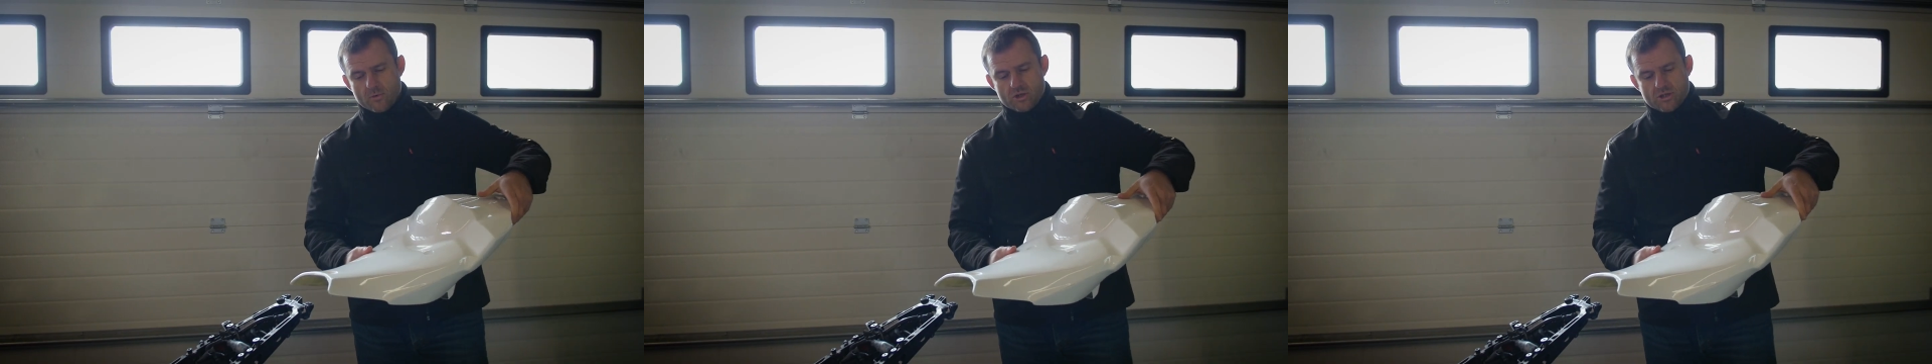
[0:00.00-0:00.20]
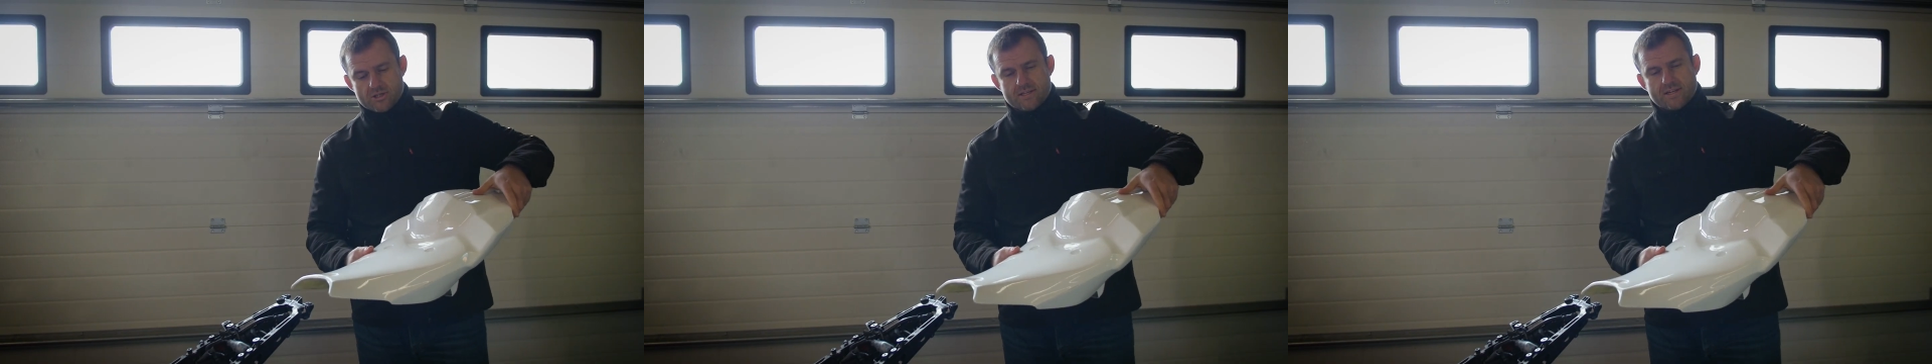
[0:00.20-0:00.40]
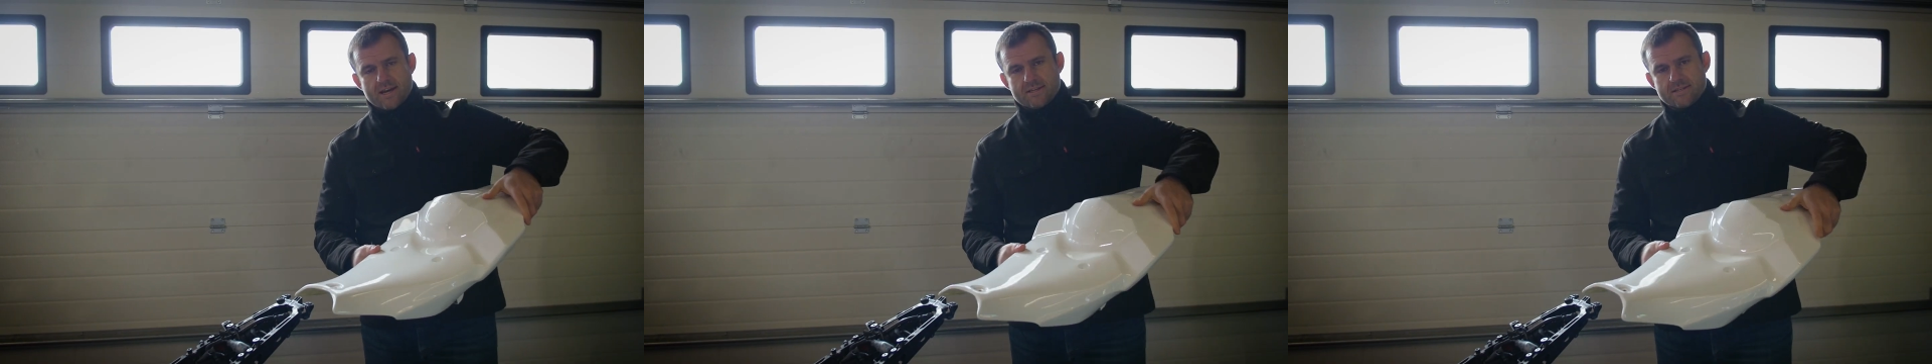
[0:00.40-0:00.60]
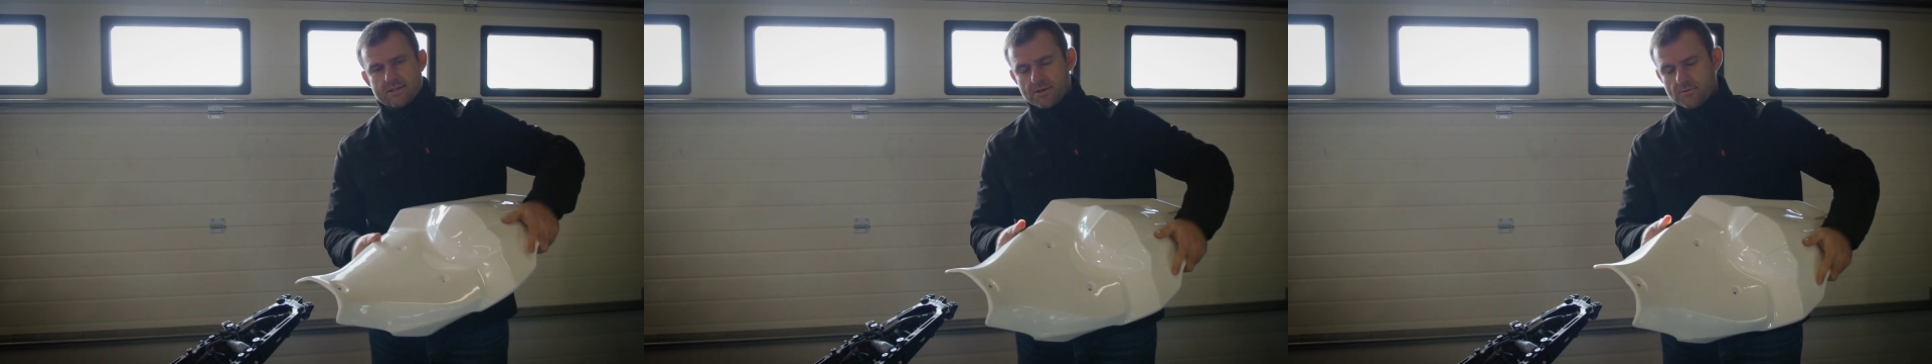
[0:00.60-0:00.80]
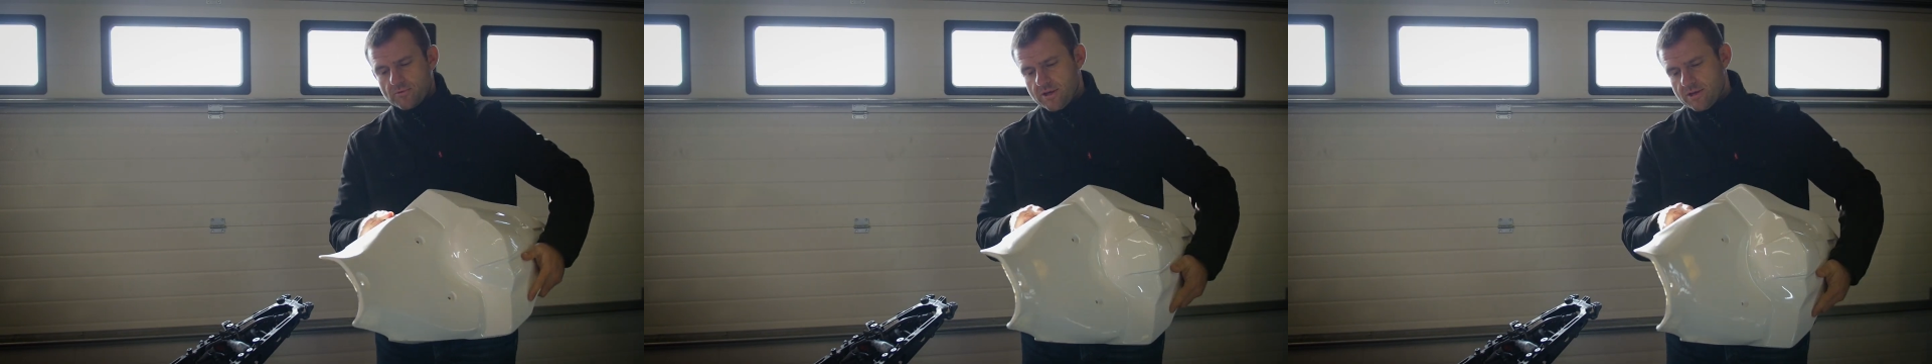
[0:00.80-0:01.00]
which is
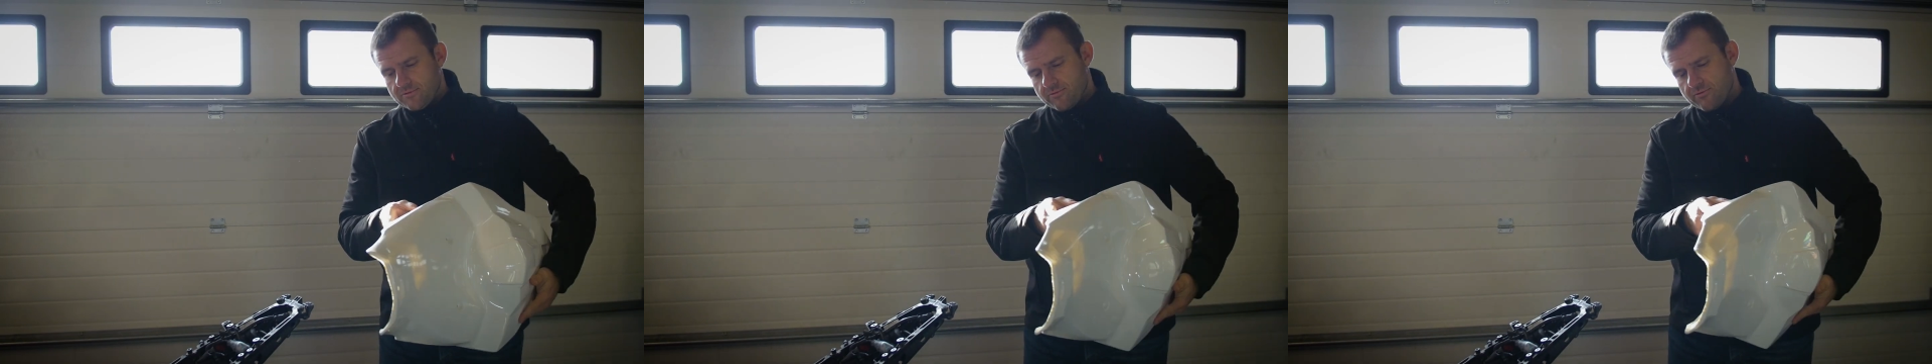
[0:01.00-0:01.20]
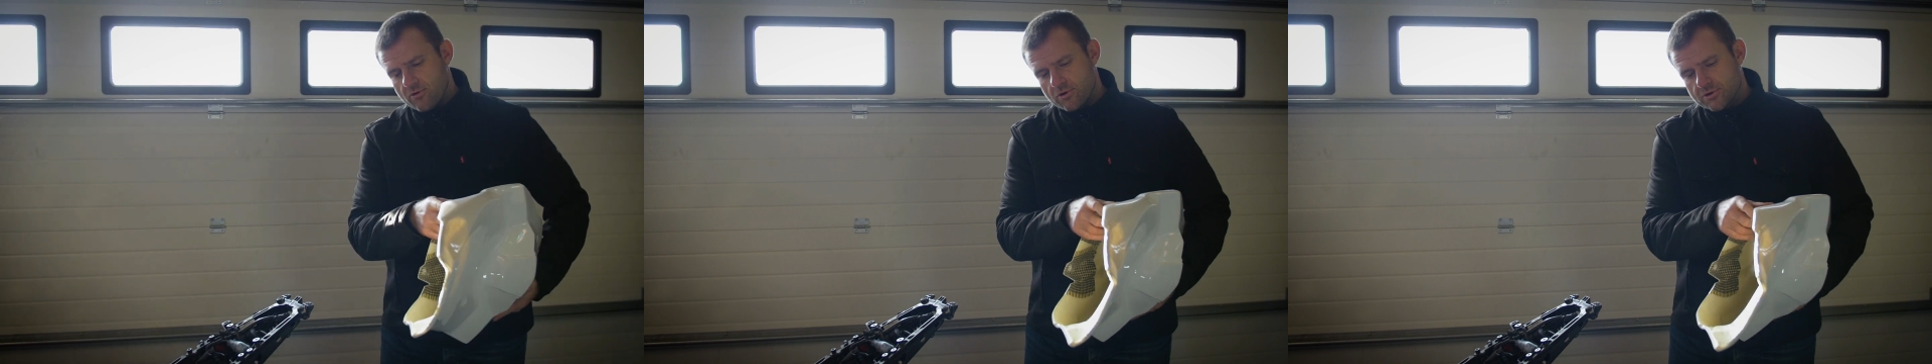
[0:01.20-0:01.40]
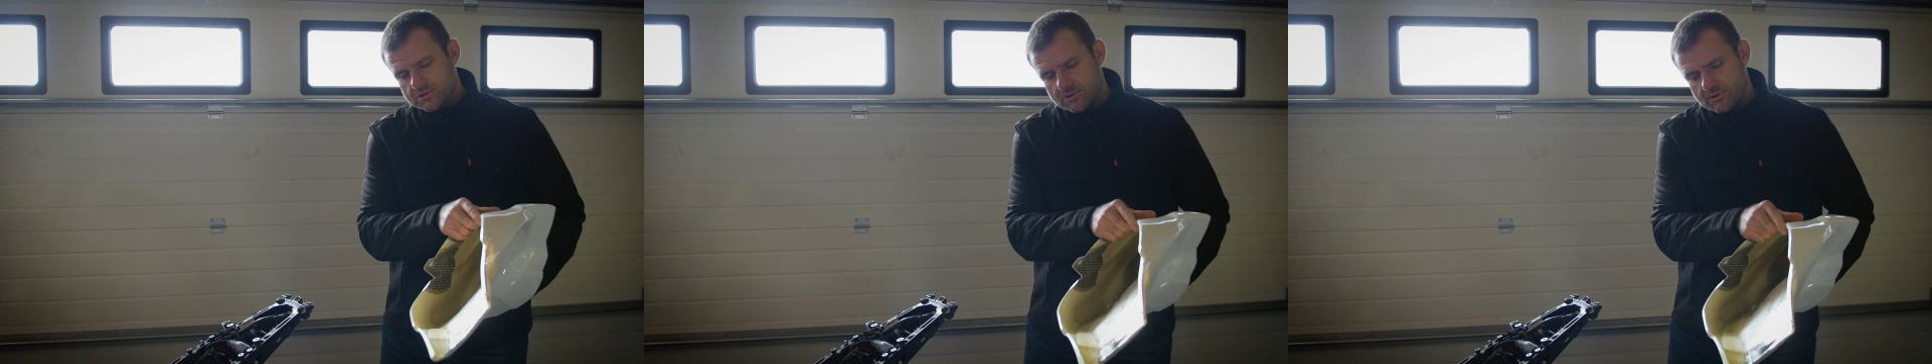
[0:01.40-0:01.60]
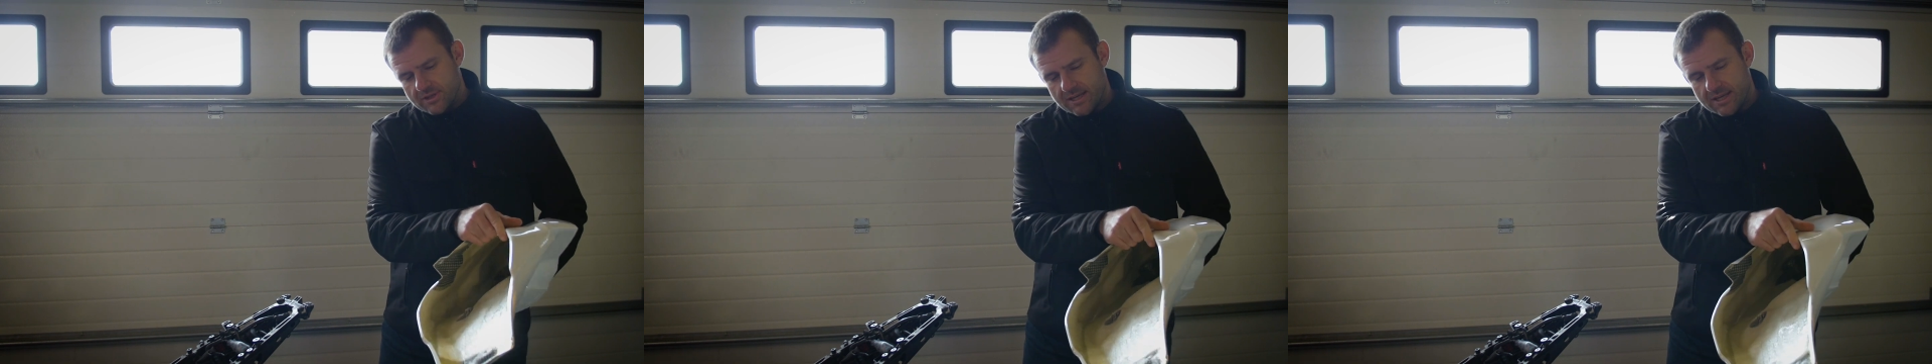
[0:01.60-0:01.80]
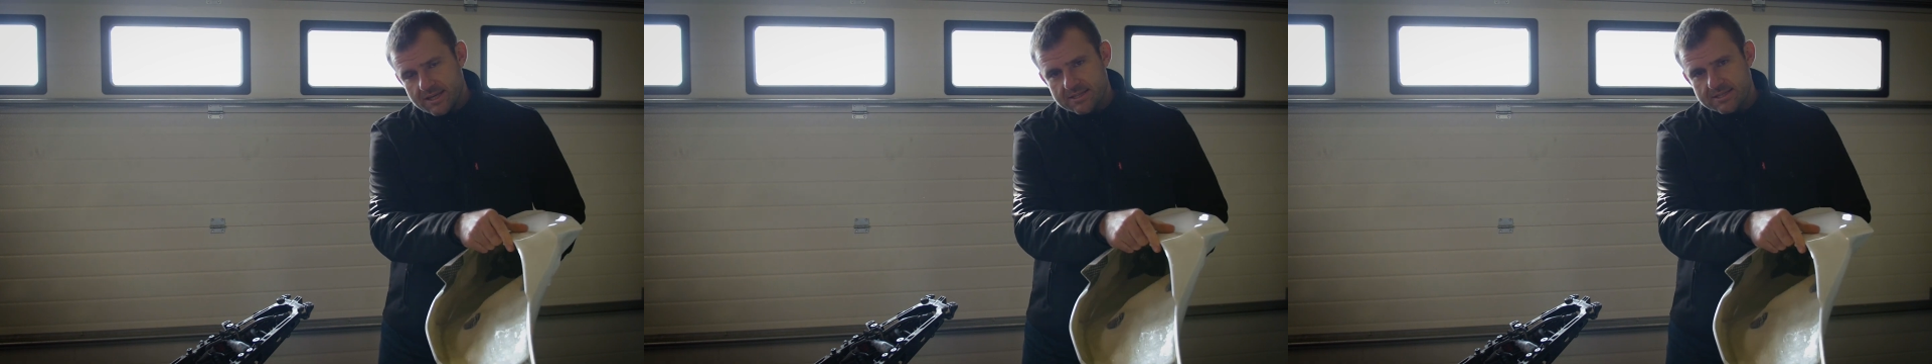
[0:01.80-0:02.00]
nicely reinforced on
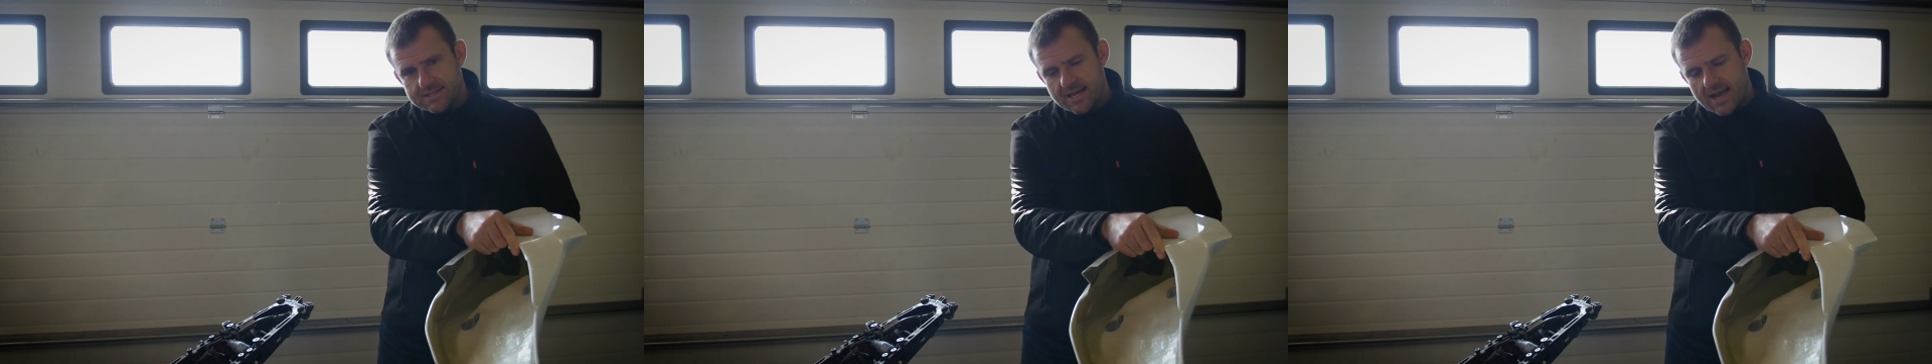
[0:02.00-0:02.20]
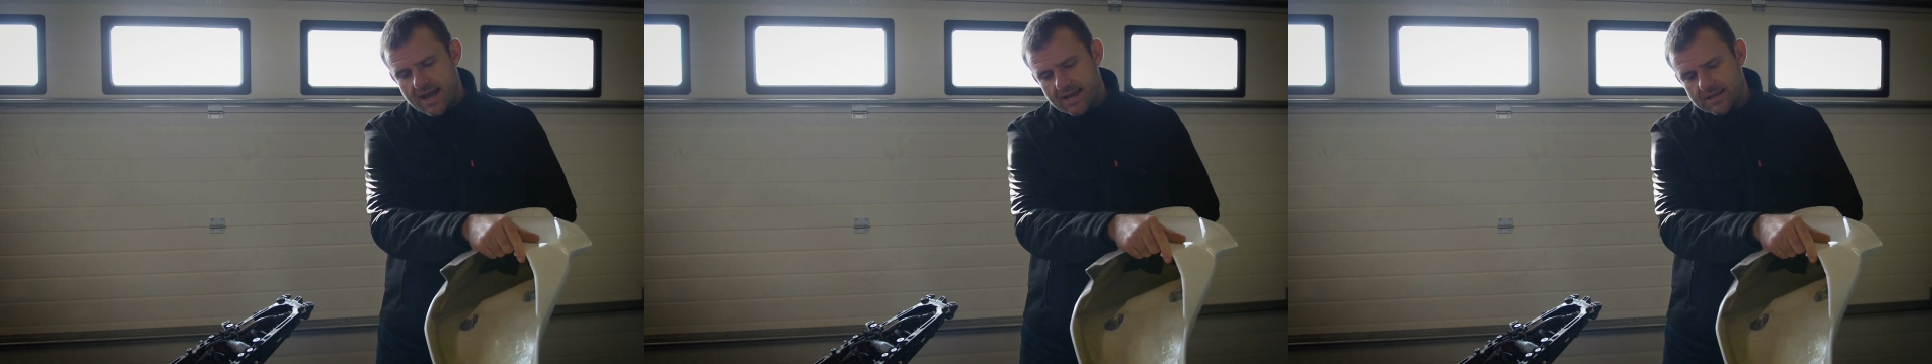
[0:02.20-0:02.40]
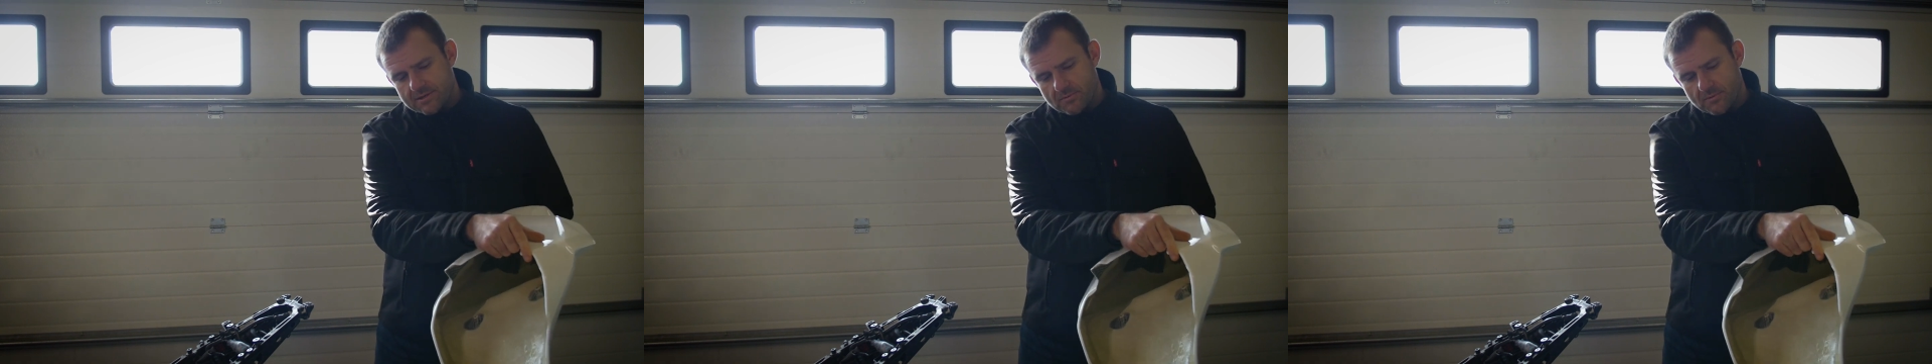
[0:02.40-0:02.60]
the inside